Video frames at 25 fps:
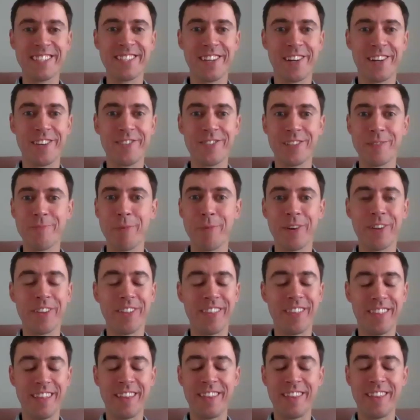times, Inbar,
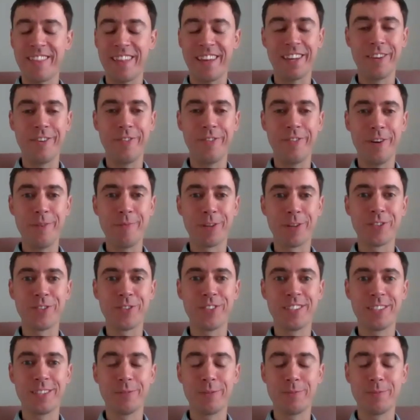and thank you very much
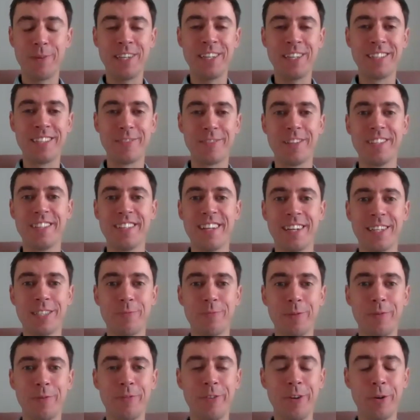for speaking to me today.
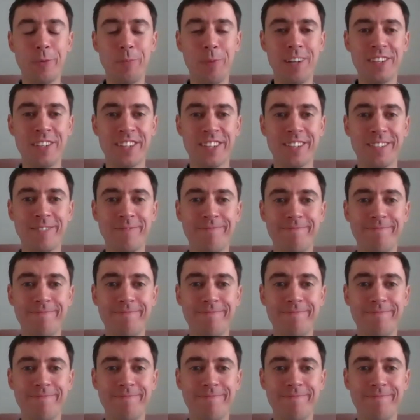It's been a real pleasure.